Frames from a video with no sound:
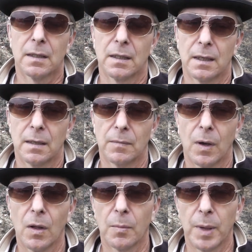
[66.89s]

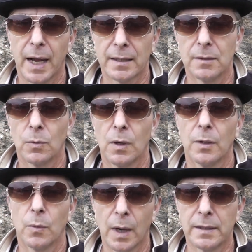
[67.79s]
All the blacks in
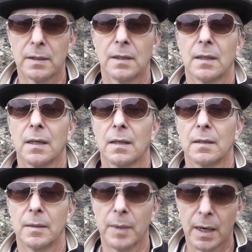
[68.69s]
one, the whites in another,
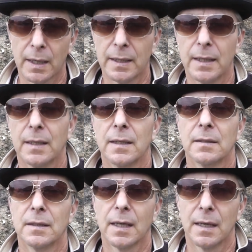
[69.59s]
the American
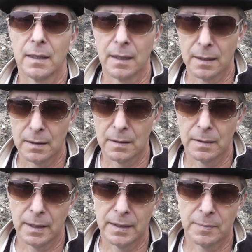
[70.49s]
Indians in yet another,
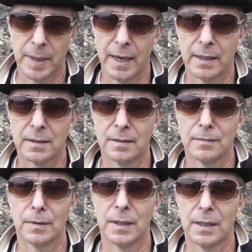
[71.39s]
and Hispanics
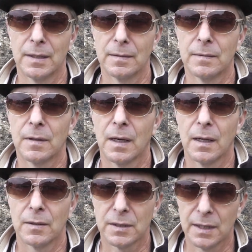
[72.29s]
in
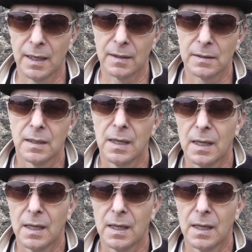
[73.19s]
other cells.